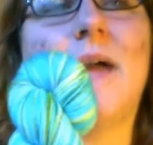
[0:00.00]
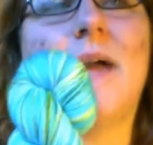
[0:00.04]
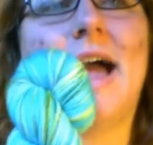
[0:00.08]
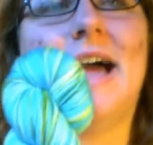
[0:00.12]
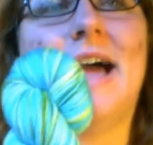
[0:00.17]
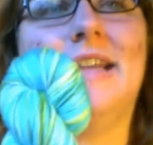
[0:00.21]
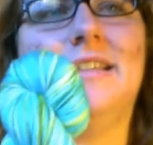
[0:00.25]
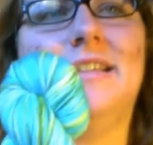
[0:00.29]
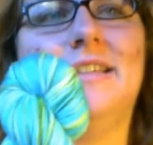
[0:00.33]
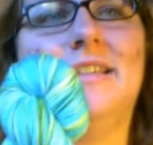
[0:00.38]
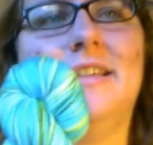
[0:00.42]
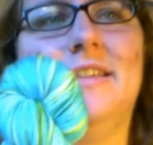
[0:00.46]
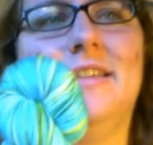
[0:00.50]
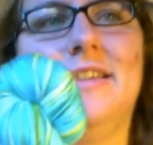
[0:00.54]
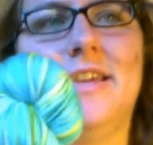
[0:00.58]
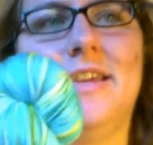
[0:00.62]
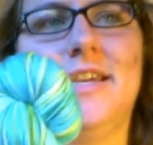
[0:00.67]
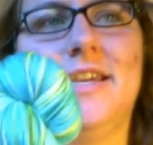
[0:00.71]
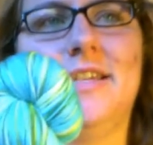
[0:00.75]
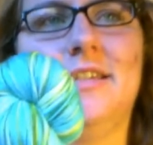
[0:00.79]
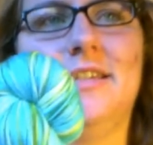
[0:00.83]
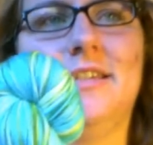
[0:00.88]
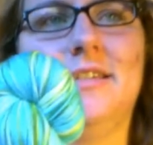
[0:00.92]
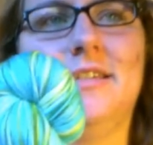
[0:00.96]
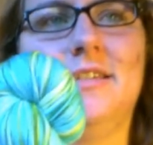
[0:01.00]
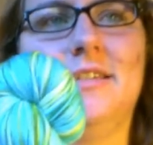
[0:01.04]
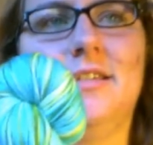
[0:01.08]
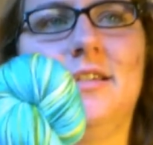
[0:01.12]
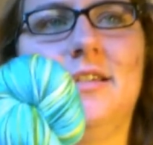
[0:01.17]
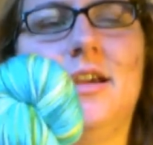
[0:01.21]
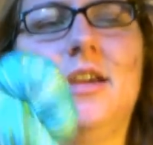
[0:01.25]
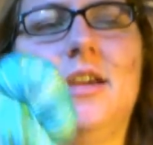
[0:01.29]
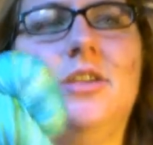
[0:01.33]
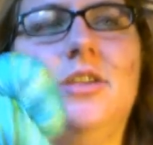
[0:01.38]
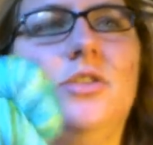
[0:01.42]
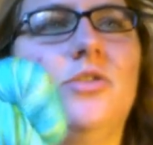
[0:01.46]
to add to
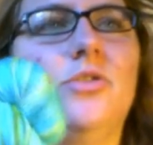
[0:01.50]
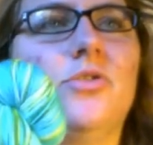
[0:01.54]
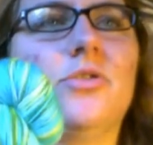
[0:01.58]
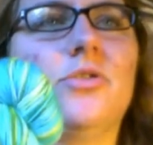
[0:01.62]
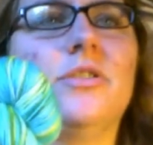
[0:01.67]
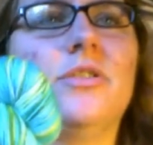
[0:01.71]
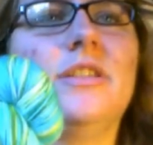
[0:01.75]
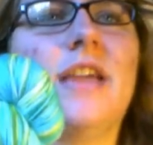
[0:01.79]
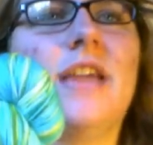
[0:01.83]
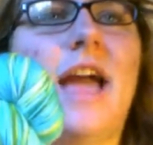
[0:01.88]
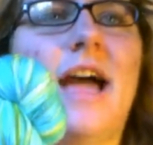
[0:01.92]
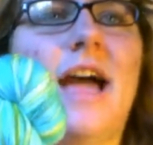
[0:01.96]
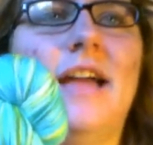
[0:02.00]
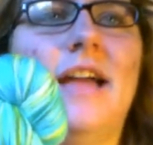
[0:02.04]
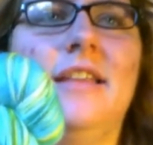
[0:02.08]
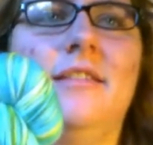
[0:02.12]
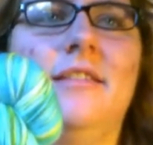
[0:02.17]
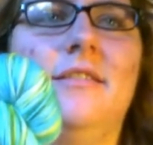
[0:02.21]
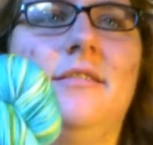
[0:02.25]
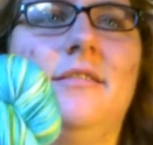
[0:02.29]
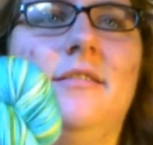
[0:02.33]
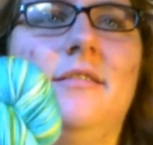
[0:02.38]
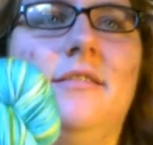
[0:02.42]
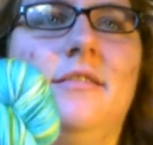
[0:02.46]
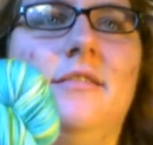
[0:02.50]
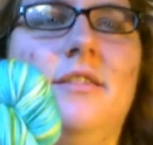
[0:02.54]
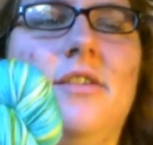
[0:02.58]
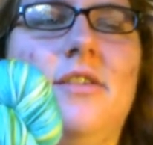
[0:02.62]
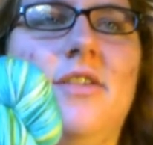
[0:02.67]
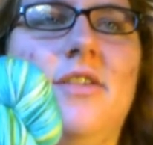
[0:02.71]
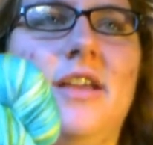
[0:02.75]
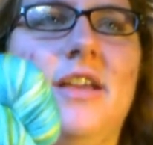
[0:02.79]
this, a neutral to add